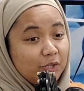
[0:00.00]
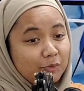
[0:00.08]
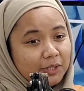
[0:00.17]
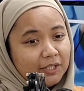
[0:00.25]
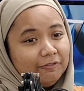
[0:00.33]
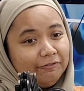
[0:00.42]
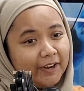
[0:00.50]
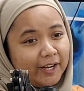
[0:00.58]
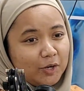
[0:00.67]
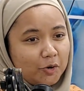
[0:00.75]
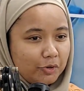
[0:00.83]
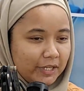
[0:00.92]
It will affect
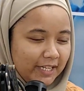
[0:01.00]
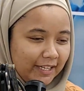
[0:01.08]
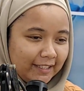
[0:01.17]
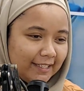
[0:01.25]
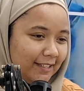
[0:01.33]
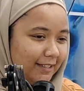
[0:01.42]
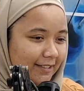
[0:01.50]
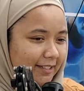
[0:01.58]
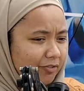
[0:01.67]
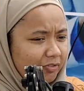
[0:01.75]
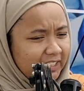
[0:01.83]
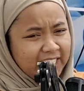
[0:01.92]
your reading,
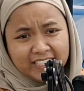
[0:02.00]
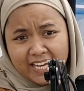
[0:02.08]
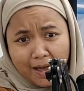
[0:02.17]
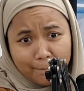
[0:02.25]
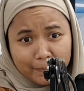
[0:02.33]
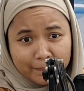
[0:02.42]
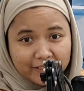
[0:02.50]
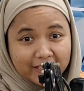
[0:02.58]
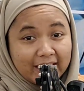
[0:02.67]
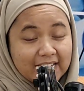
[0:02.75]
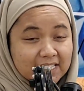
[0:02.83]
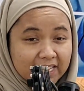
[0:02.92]
everything. Yeah, people
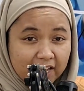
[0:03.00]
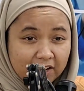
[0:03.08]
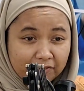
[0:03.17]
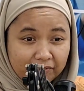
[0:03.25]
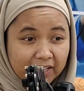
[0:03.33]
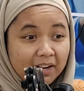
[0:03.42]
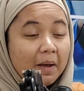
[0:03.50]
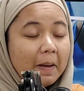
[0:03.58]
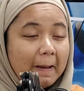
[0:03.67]
get scared of it.